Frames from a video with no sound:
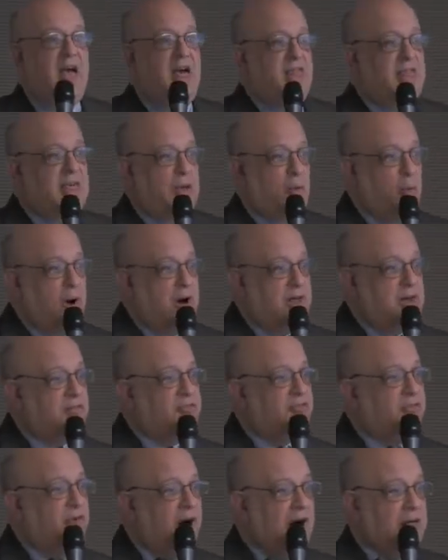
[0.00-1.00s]
They want to
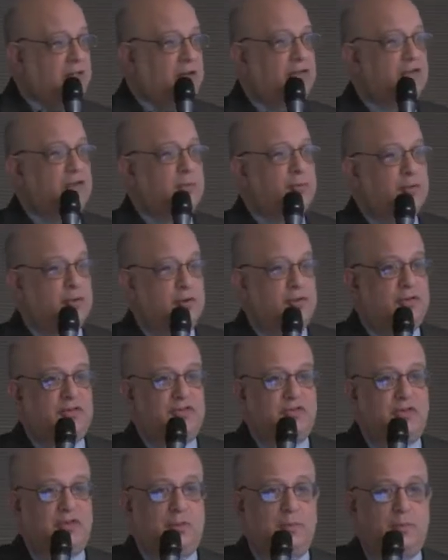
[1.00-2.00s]
follow the
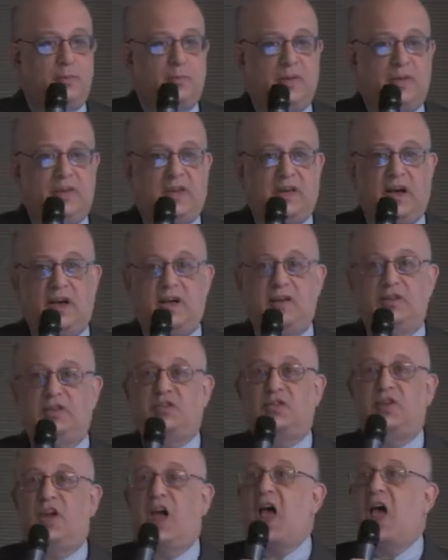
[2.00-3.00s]
person
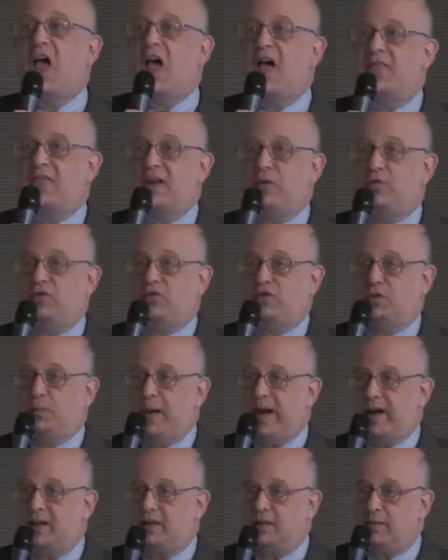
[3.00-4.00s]
because they
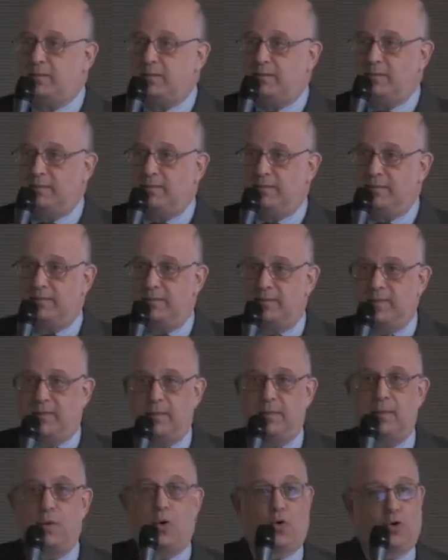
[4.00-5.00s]
respect him
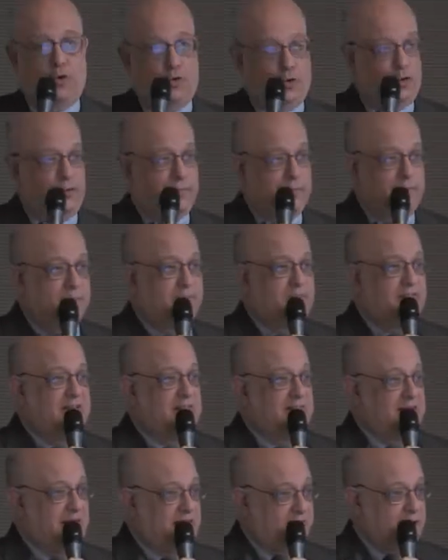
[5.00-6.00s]
or her,
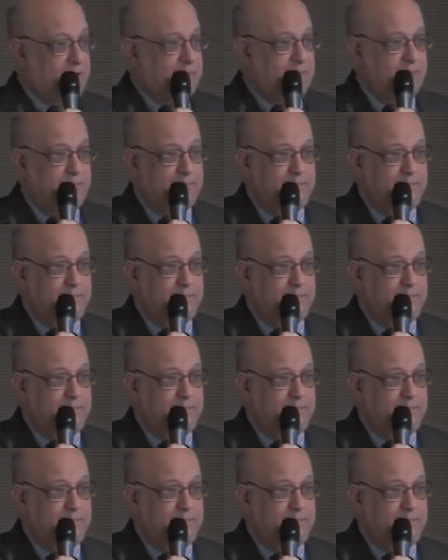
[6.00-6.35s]
they like him,